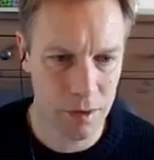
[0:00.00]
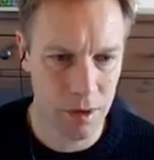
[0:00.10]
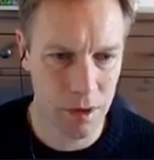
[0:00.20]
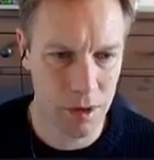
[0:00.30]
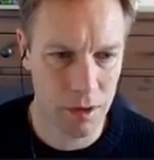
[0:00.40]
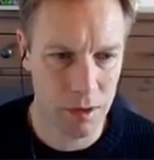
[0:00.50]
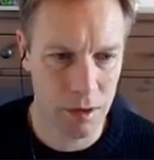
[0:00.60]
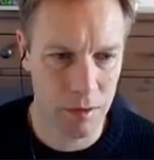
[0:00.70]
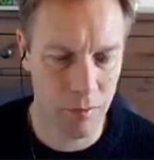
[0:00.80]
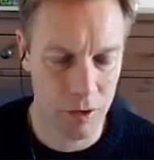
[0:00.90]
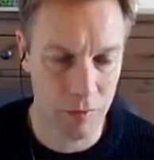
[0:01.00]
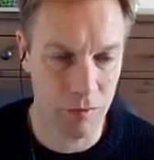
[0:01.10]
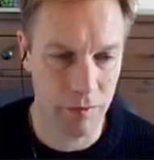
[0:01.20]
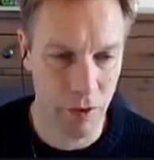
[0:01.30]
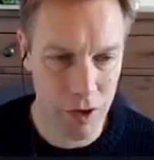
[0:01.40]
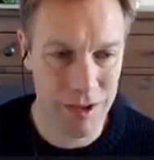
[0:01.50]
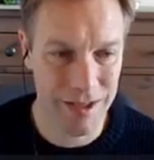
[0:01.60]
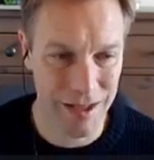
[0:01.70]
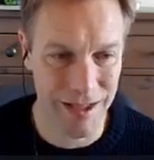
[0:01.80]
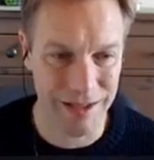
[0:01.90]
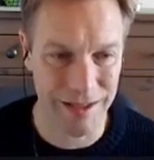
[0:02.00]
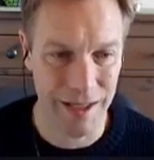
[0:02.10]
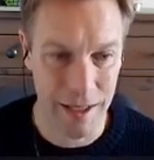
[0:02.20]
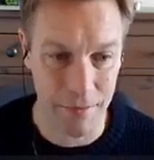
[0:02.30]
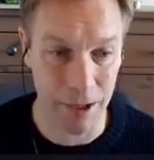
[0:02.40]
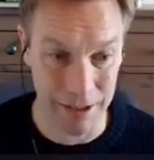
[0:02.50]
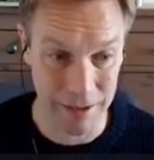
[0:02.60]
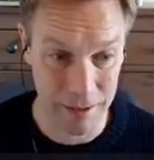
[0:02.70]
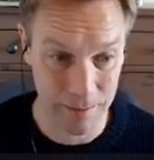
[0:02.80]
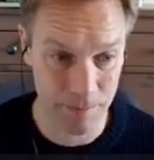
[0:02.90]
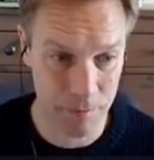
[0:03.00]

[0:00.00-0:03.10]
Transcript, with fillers: a uh, which reverses the list in place.